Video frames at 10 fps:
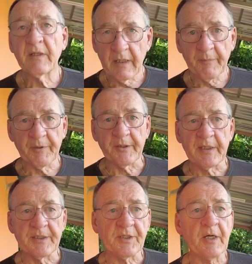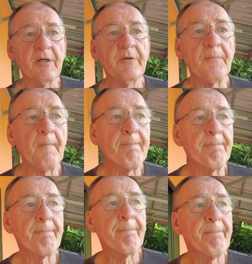a couple of days ago,
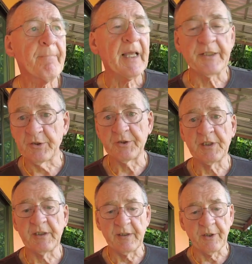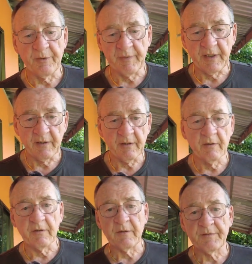as you'll see in the opening
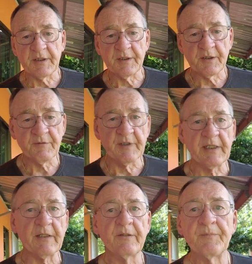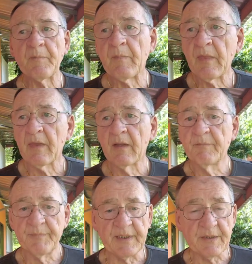of this video.
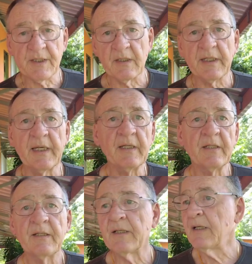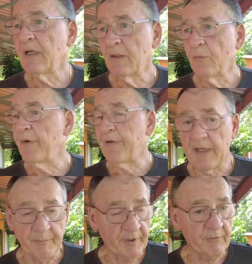Been settling in. We've
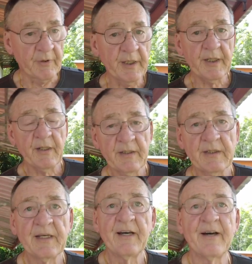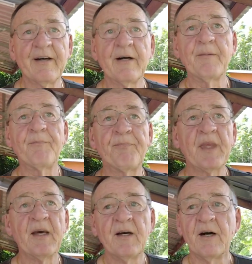had a bit of rain.
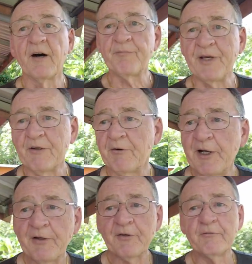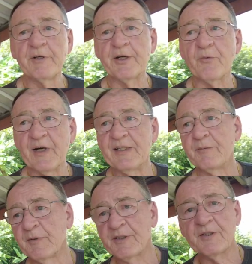I've been around and reacquainted
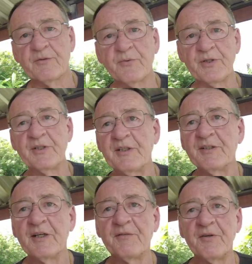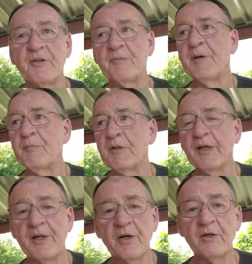myself with a few of the people
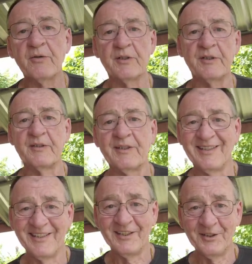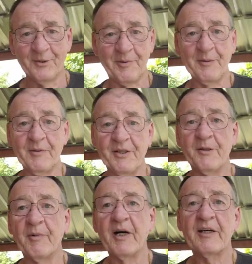I know and the people in
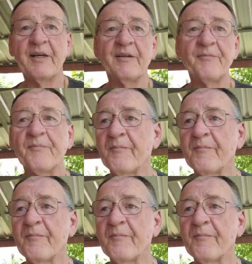the market.